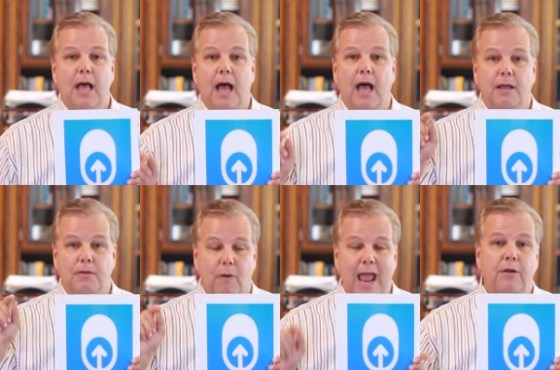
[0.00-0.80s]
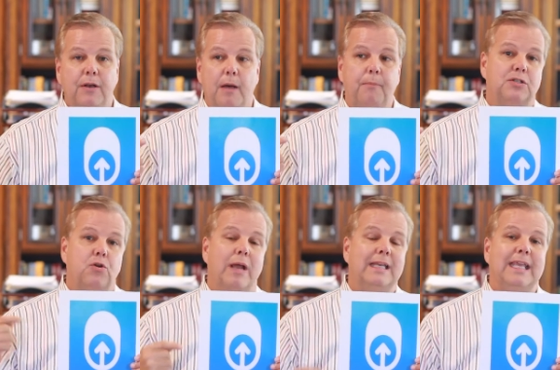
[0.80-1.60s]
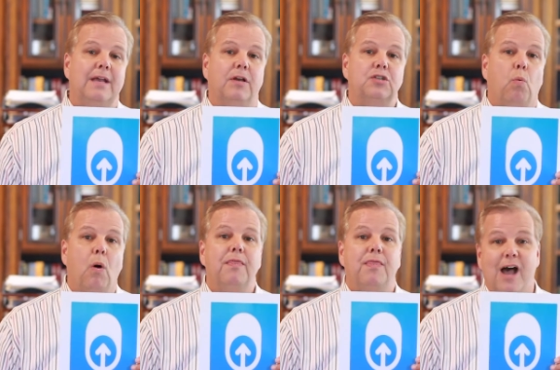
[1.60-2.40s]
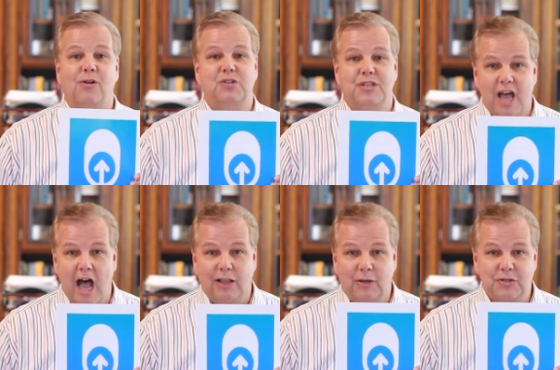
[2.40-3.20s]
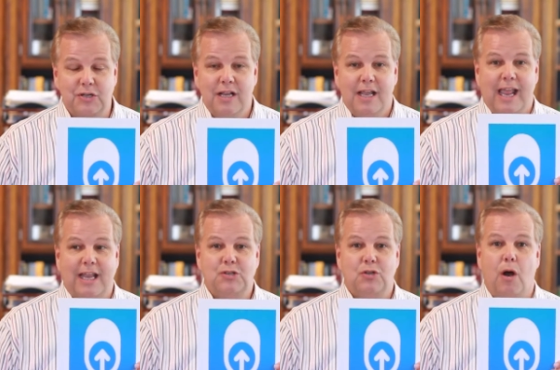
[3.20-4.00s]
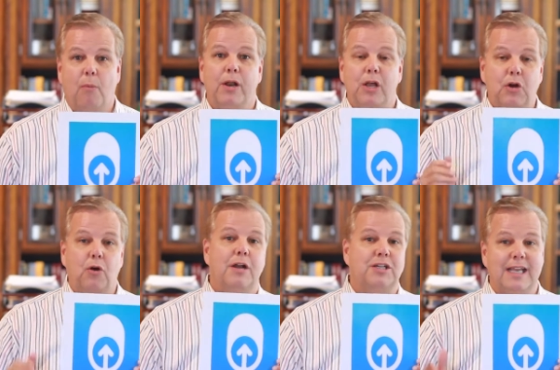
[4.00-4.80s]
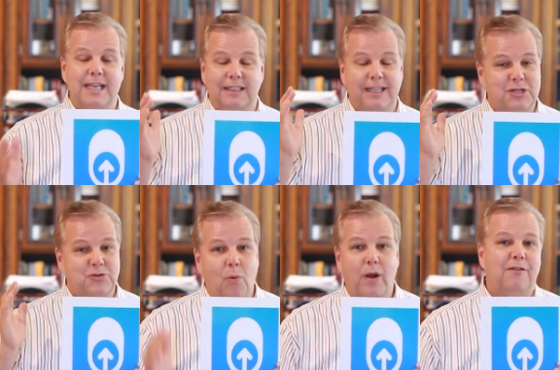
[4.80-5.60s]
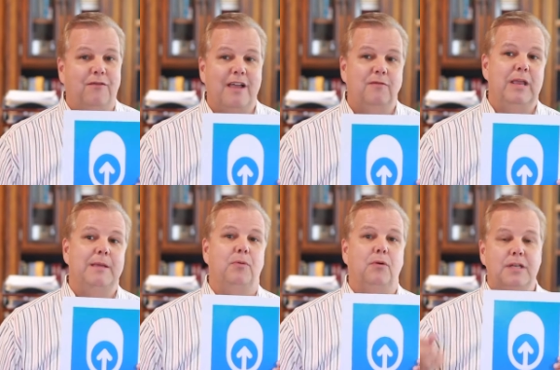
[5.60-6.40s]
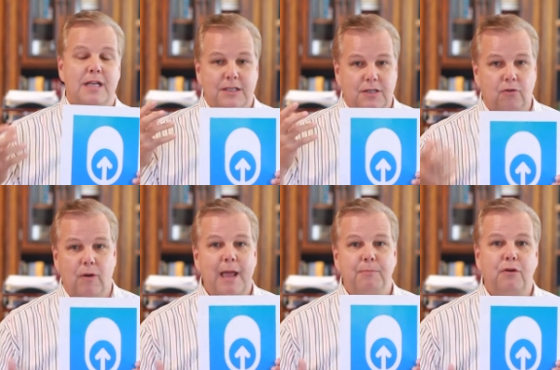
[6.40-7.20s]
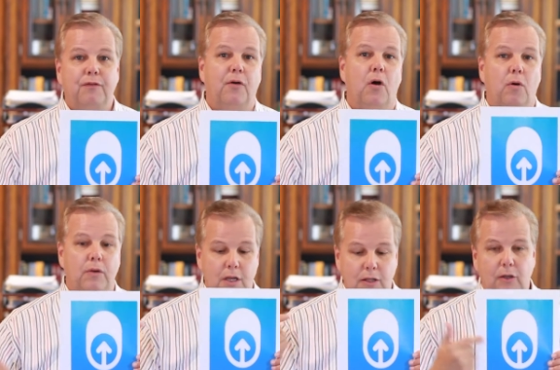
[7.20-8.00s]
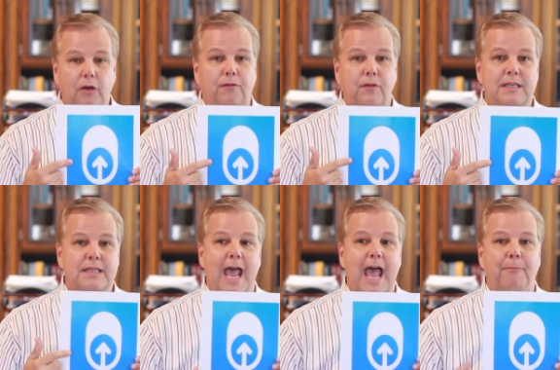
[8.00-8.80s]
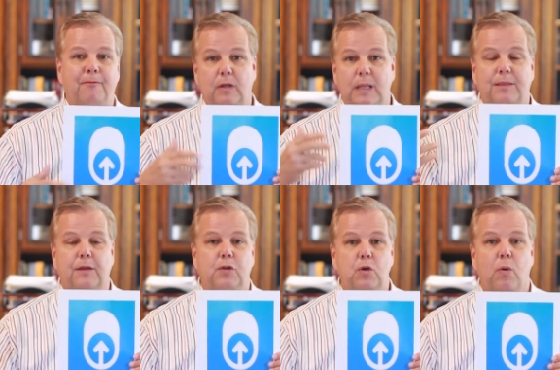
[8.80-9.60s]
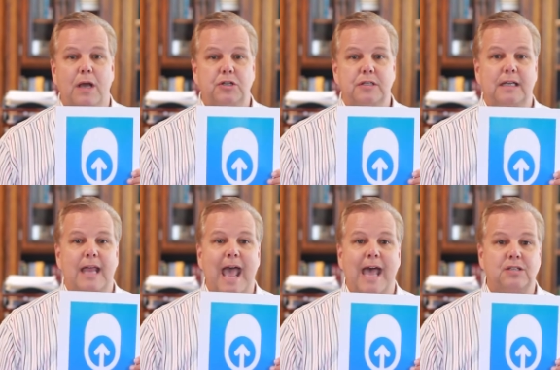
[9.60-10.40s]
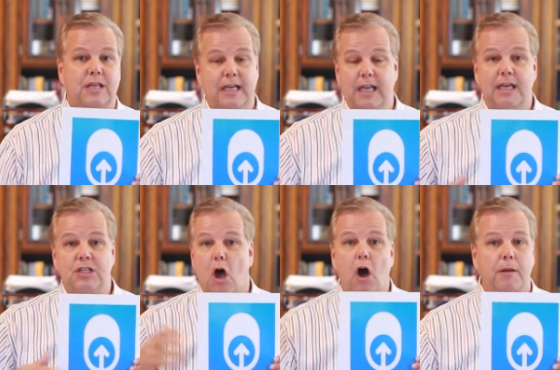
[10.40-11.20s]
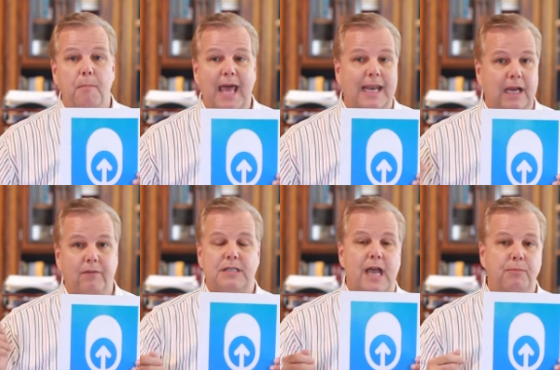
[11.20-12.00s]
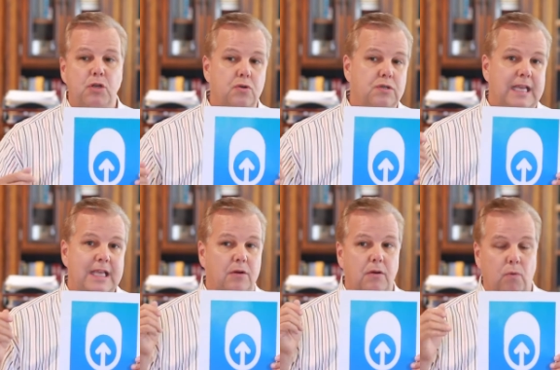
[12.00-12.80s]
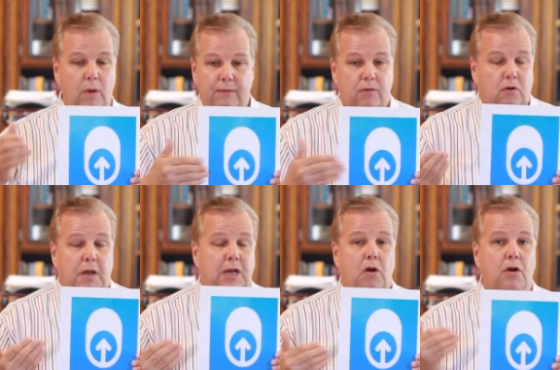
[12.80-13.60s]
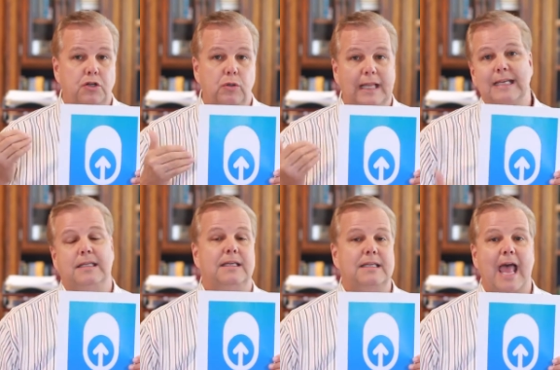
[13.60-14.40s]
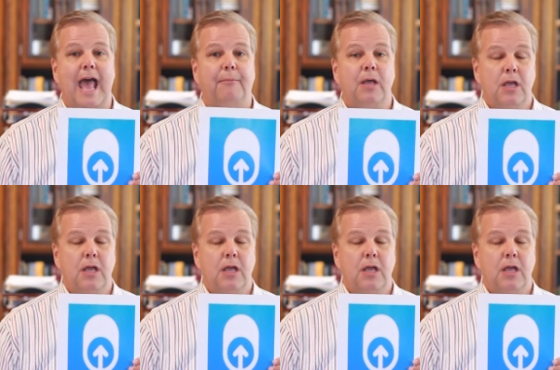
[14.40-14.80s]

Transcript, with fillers: uh, Roundup is going to give us $1,000. And so I want to encourage, I need at least 25 people to grab your phone, look for this app, fill out the few questions it asks, and then it's automatic. Every time you use either whatever credit card you link to this app,